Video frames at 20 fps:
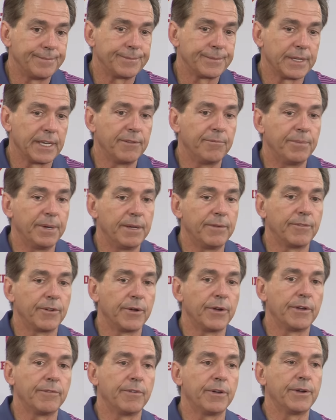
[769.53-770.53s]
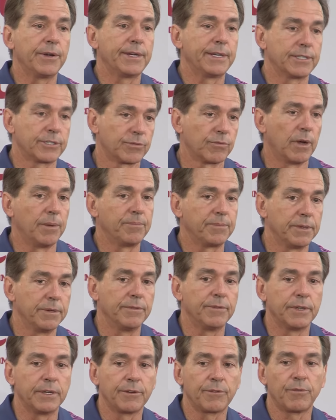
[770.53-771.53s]
they've been very, very
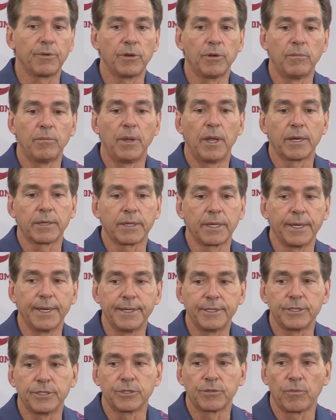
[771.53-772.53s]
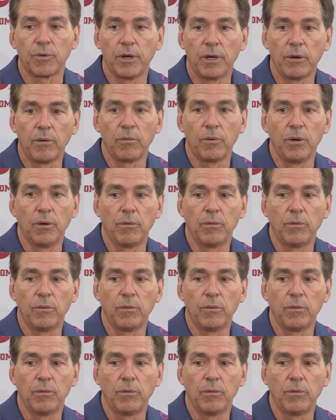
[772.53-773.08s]
disruptive. And if we don't block the edges well,